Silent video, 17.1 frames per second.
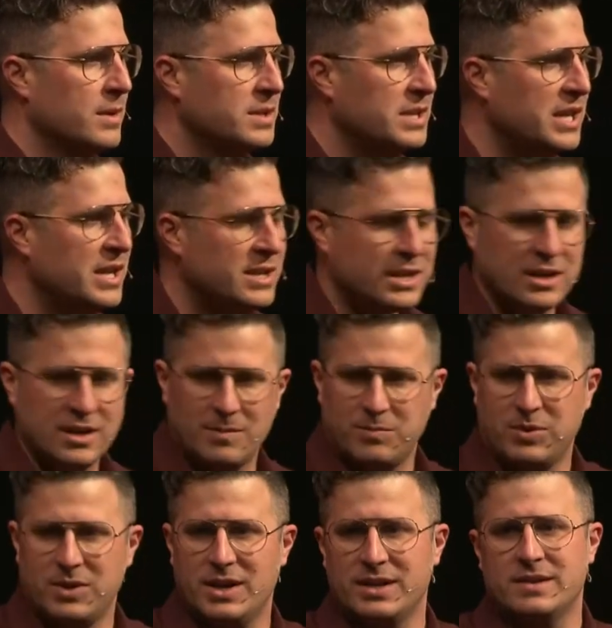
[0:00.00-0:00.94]
Teaching at
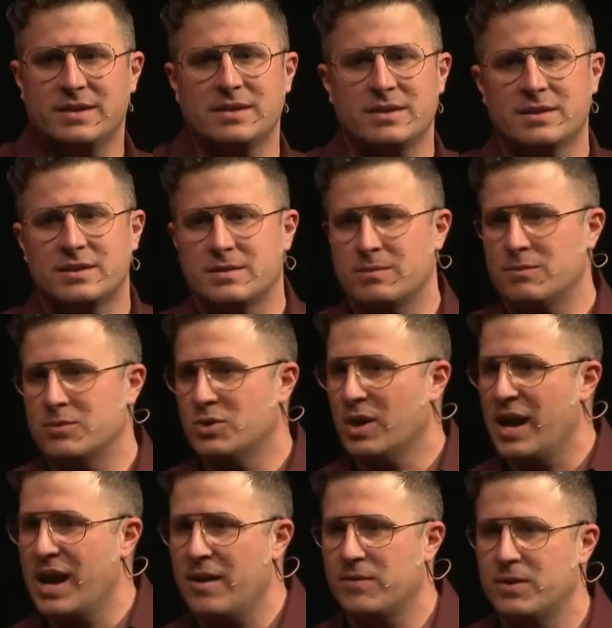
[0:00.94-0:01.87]
places,
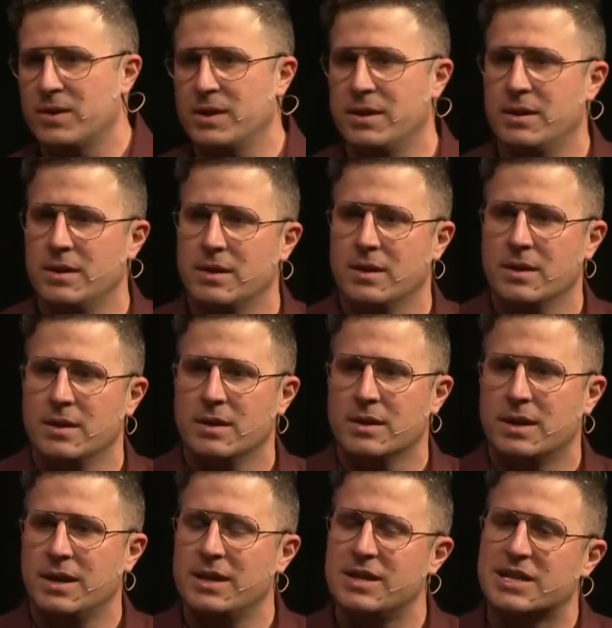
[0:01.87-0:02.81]
traveling,
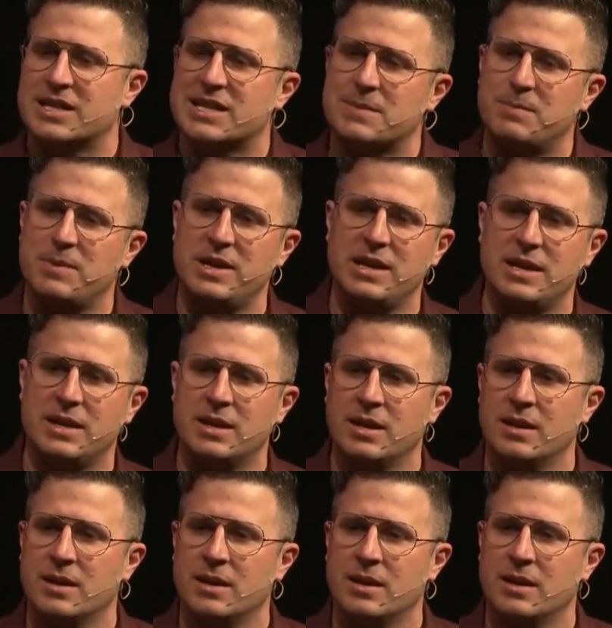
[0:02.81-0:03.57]
getting to speak.